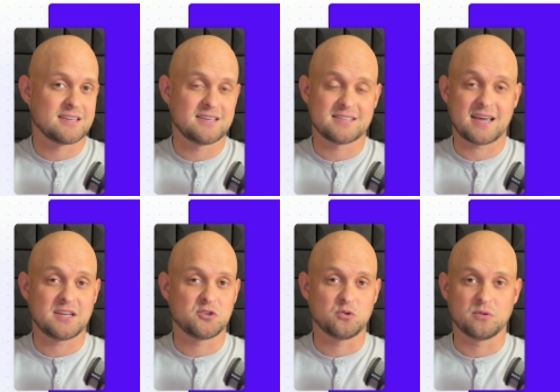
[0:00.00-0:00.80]
a
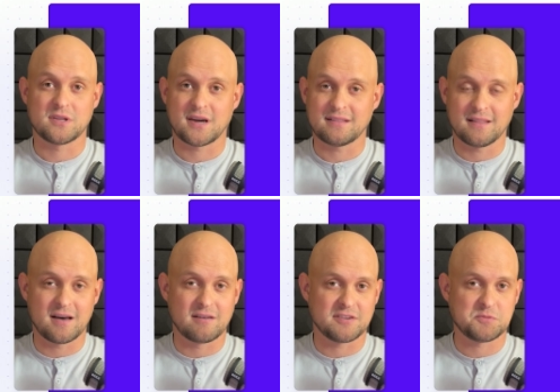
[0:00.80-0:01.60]
design tool that I
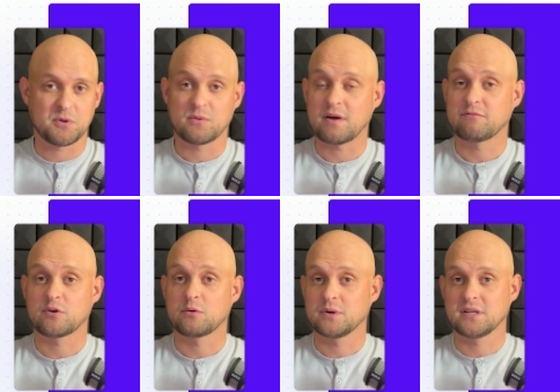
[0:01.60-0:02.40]
love. It's been around
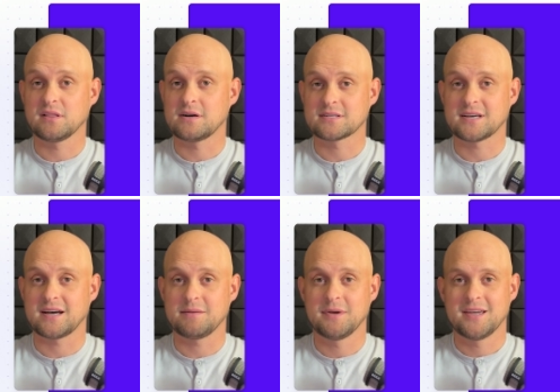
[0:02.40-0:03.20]
for a really long
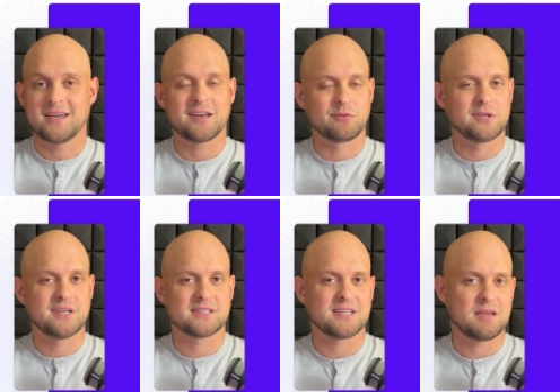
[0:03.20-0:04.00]
time, and it
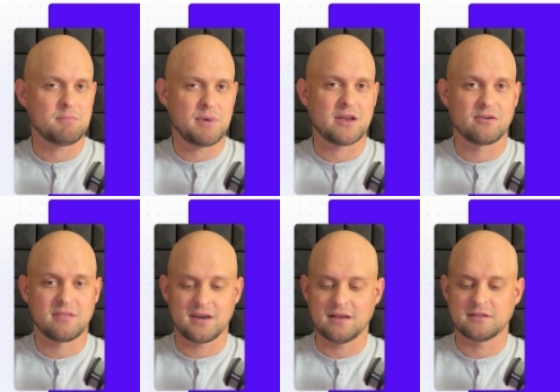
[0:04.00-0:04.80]
really doesn't get
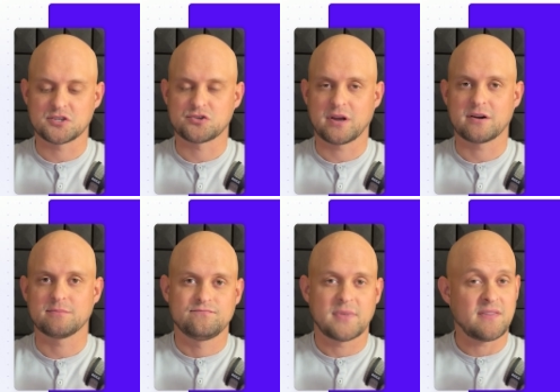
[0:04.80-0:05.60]
better than
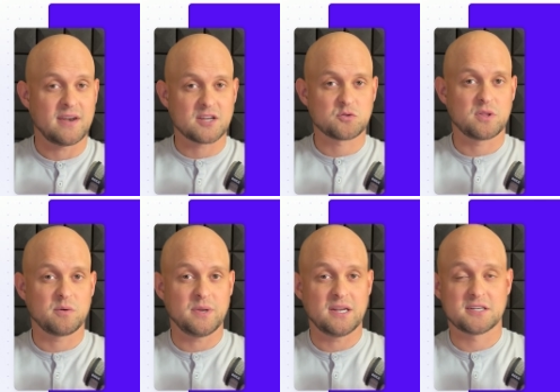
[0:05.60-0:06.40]
Illustrator. And the next one
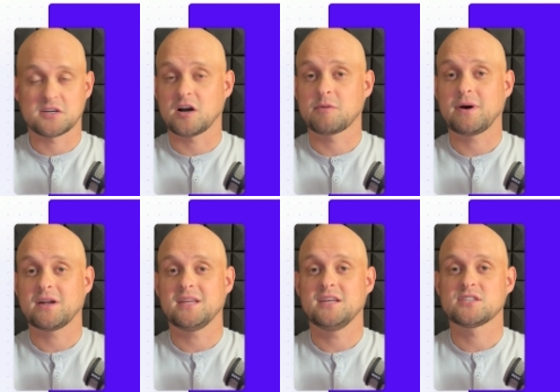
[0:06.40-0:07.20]
that we need to talk
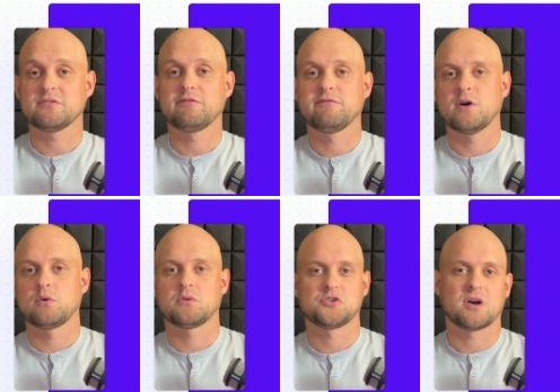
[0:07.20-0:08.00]
about is
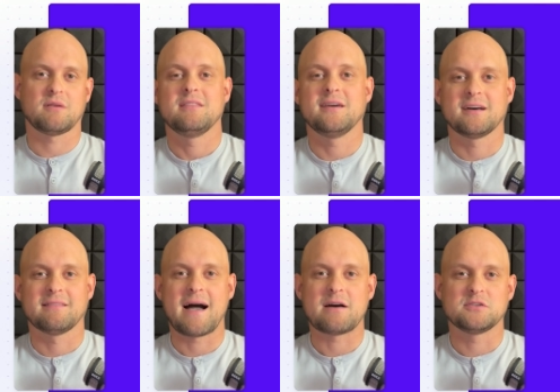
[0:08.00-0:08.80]
Photoshop that
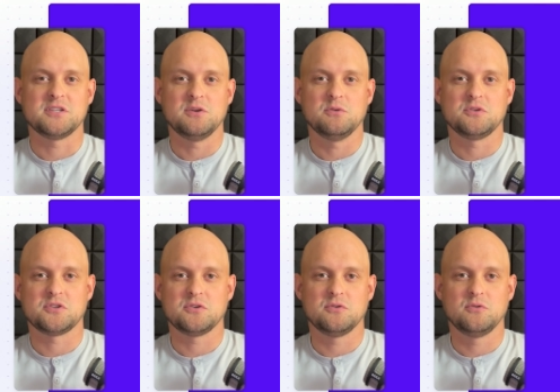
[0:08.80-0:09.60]
allows you
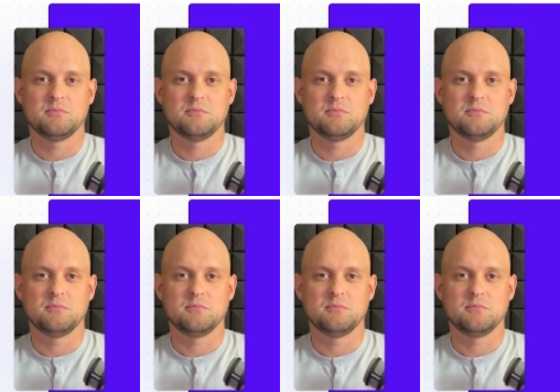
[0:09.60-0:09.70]
to